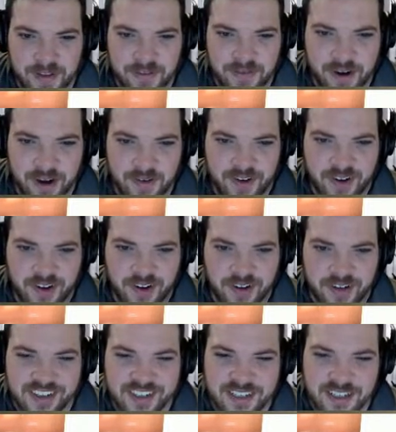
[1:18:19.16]
Very, very
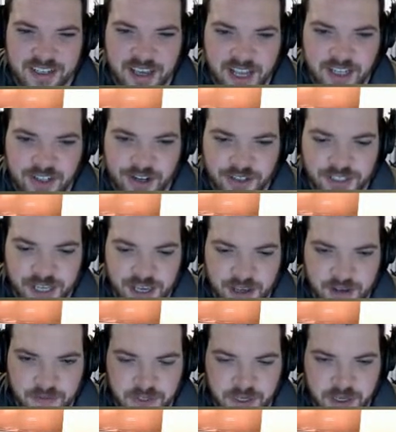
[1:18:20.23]
good. Okay, Ancelotti
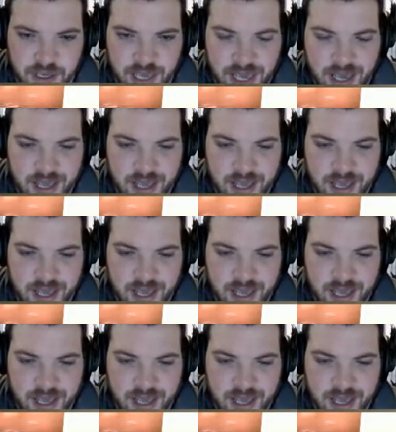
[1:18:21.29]
here, obviously,